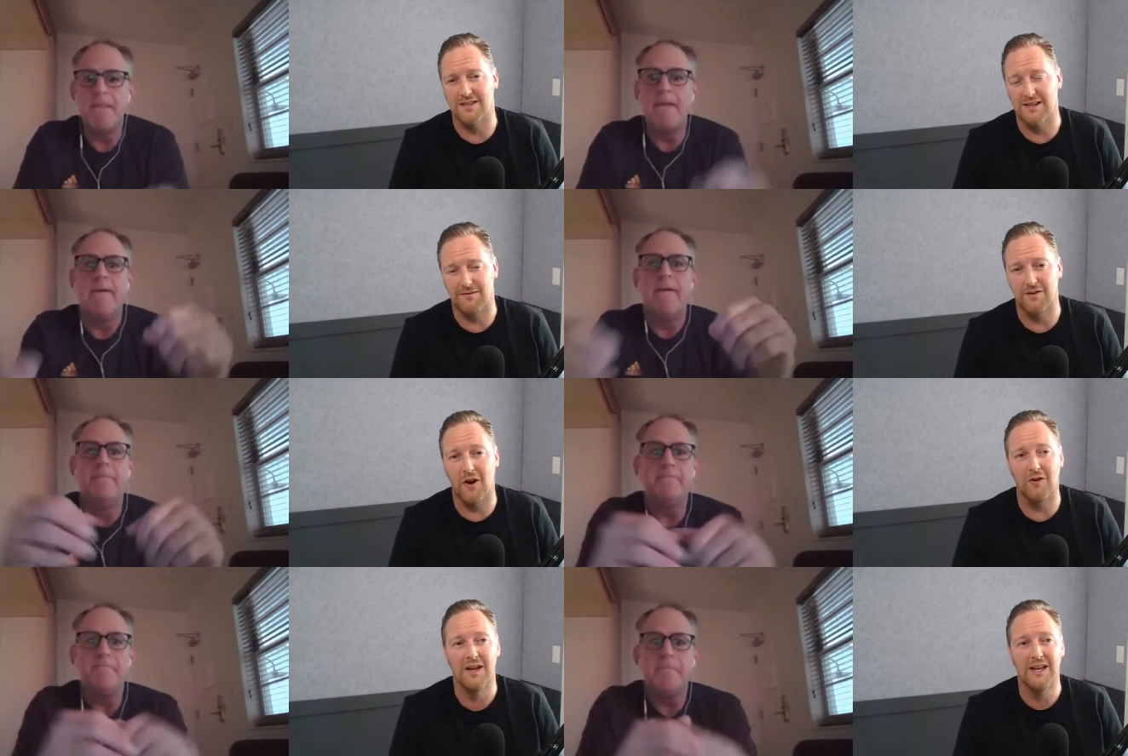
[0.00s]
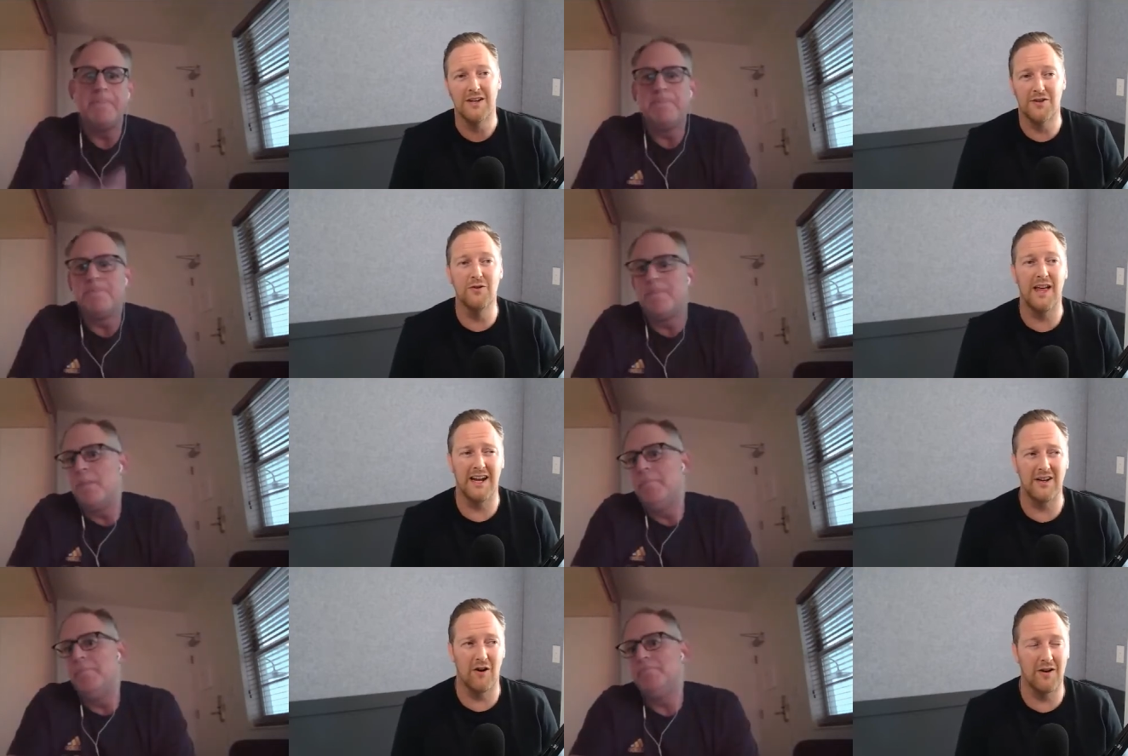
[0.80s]
Speaker 1: And if you don't do that,
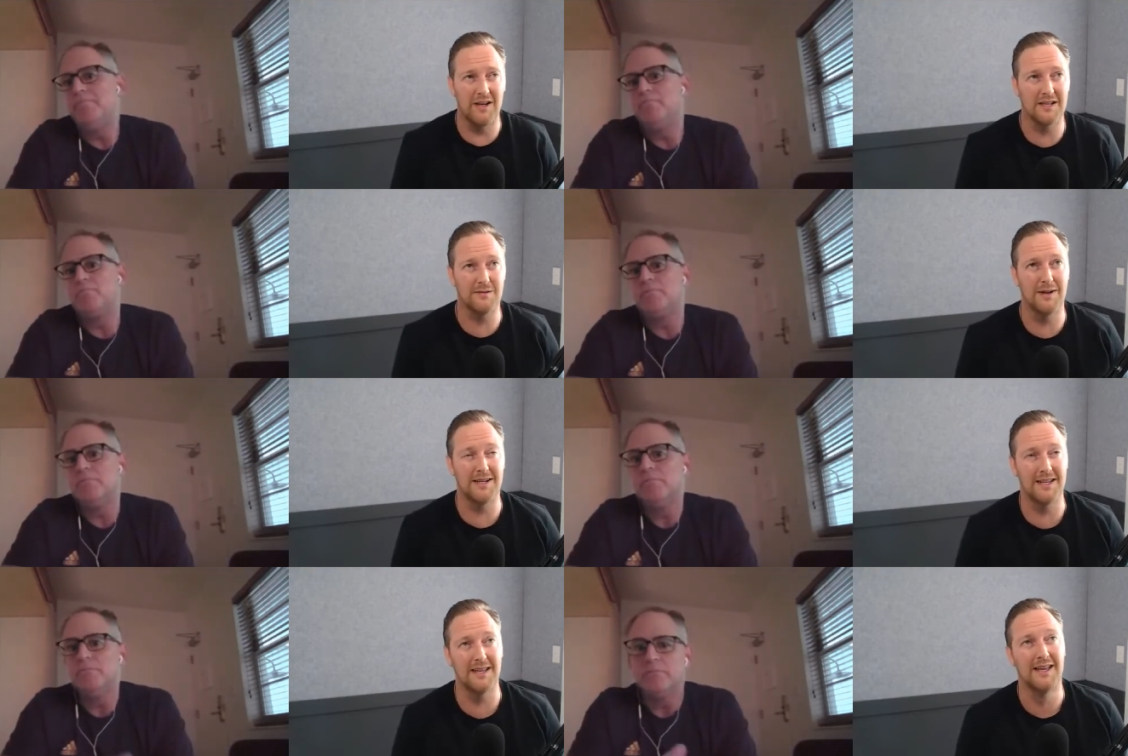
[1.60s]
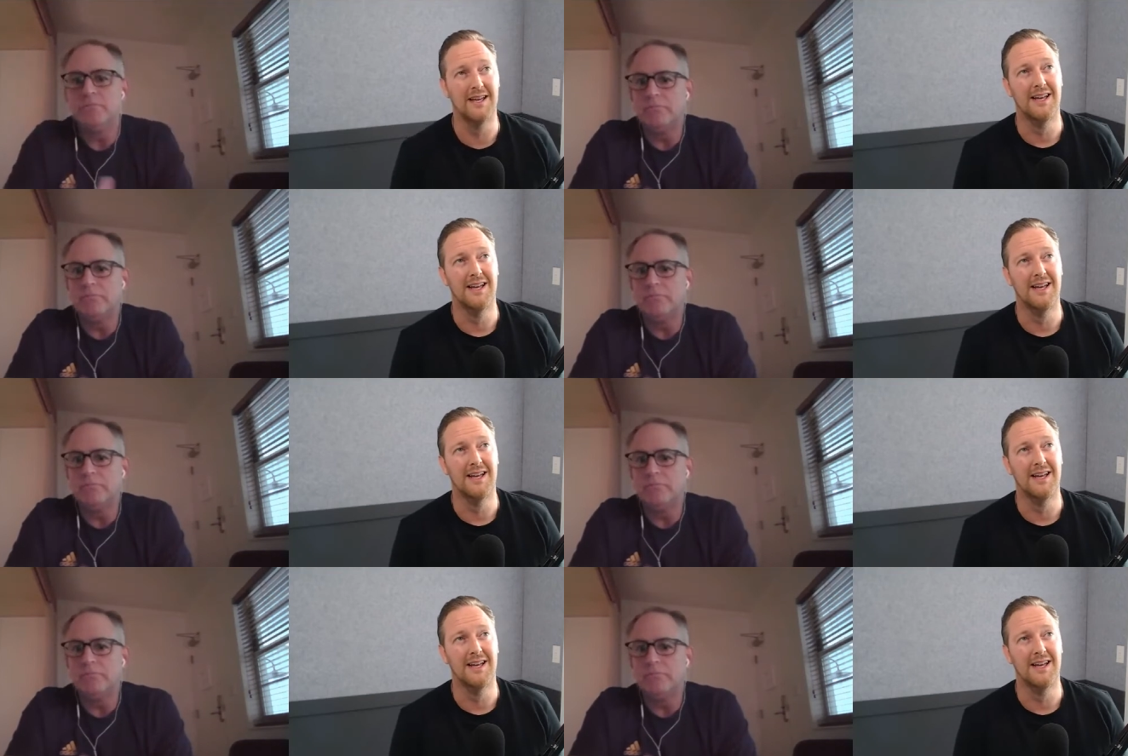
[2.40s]
and you're only expecting